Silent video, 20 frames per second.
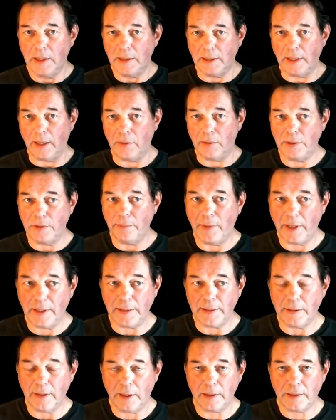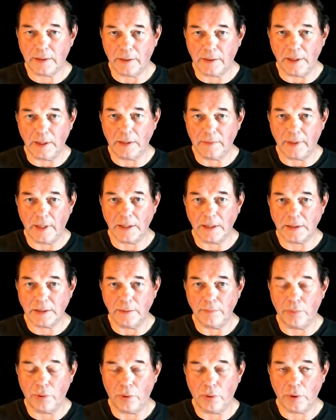Now, you might not think that's
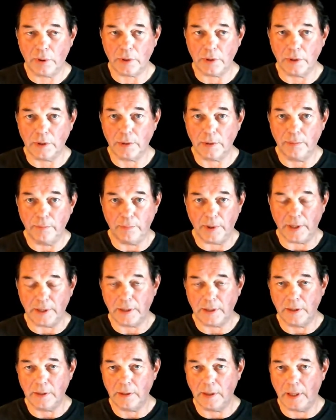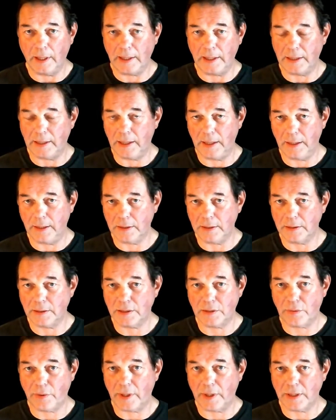important, but I can't
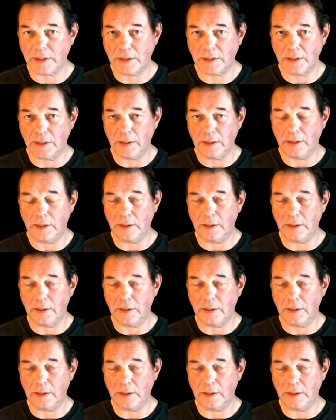stress